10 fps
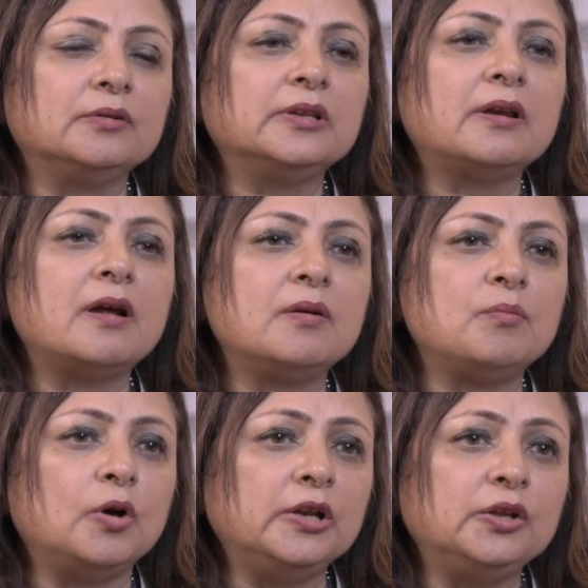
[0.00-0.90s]
There are
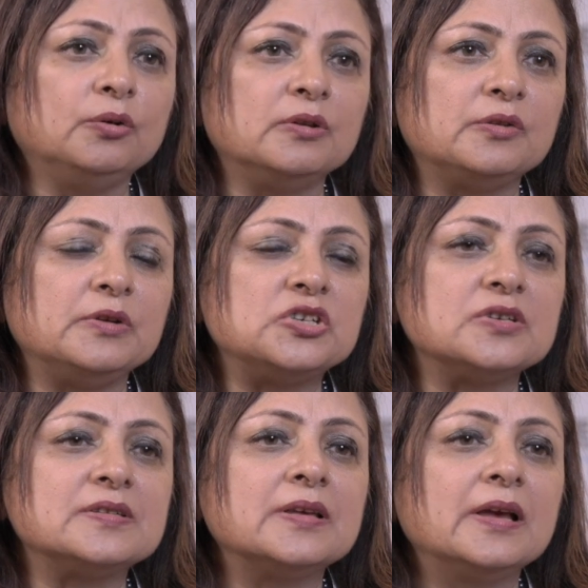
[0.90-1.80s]
molecules
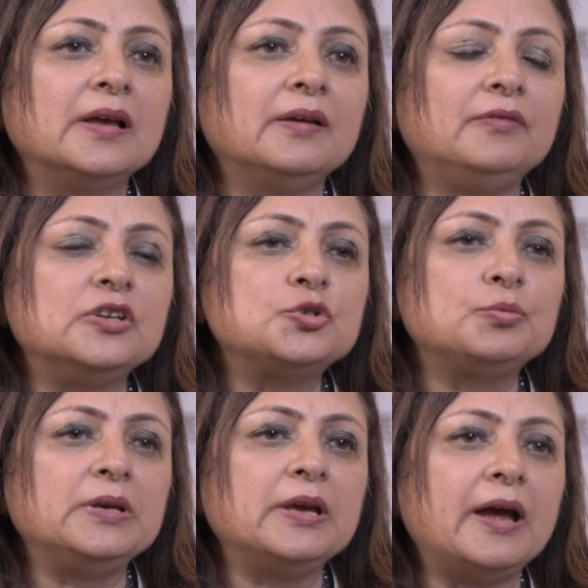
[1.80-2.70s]
which
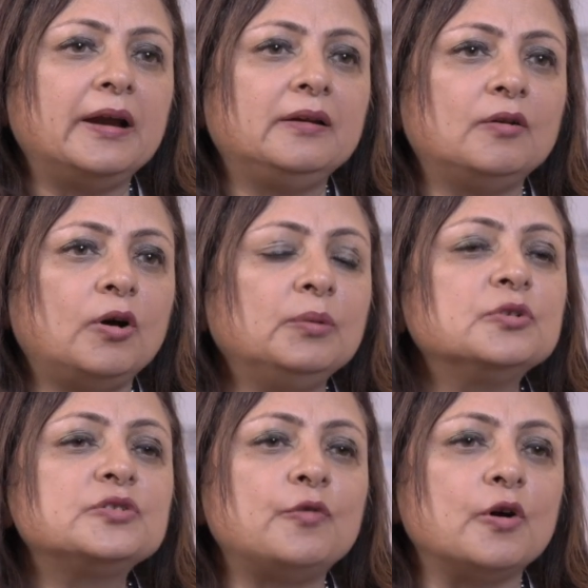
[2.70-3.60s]
we had
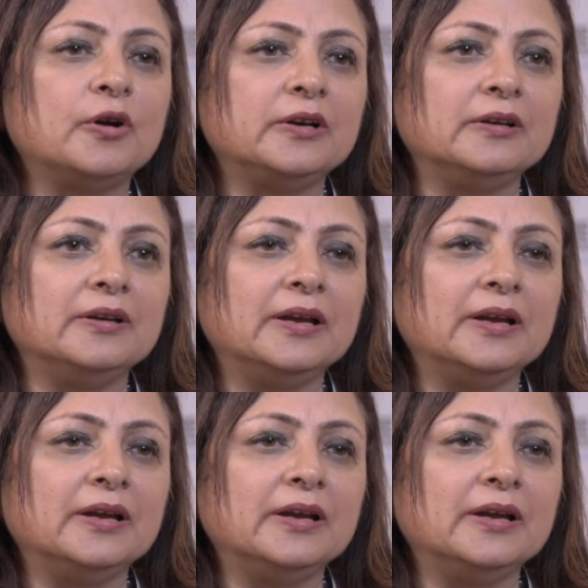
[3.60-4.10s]
almost forgotten,